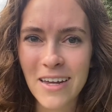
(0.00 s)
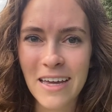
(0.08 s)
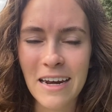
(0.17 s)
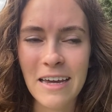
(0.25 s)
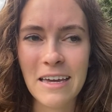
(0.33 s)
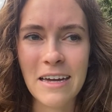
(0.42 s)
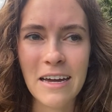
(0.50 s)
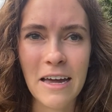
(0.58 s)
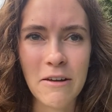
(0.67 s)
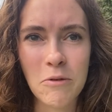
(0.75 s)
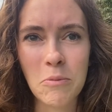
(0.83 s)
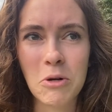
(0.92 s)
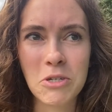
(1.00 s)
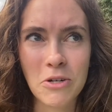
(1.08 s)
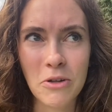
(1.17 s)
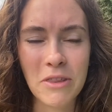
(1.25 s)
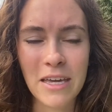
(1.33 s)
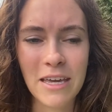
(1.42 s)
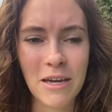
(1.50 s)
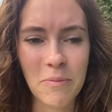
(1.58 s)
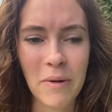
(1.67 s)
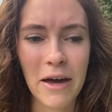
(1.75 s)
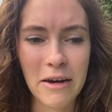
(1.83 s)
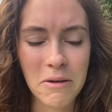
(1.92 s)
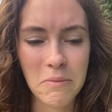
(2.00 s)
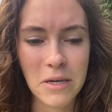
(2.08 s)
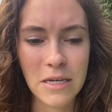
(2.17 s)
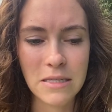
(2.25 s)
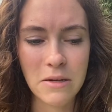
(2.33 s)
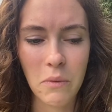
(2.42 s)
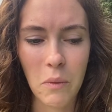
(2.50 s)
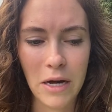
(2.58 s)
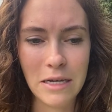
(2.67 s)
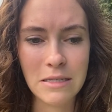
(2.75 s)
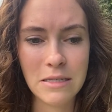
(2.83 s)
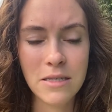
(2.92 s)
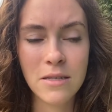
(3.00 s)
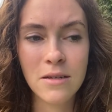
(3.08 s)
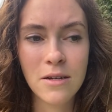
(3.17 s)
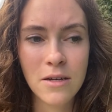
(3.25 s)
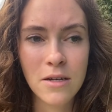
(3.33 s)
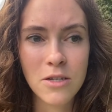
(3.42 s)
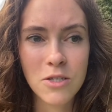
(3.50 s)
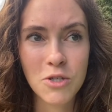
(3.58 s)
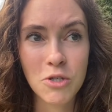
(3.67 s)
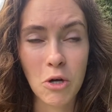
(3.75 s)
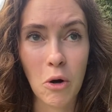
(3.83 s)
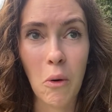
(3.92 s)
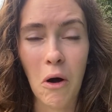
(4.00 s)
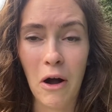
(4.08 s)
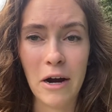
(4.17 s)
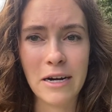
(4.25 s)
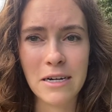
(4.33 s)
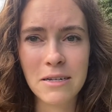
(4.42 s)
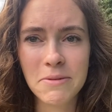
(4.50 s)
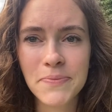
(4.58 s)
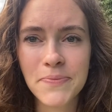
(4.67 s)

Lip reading: And I get kind of emotional thinking about it because it was so hard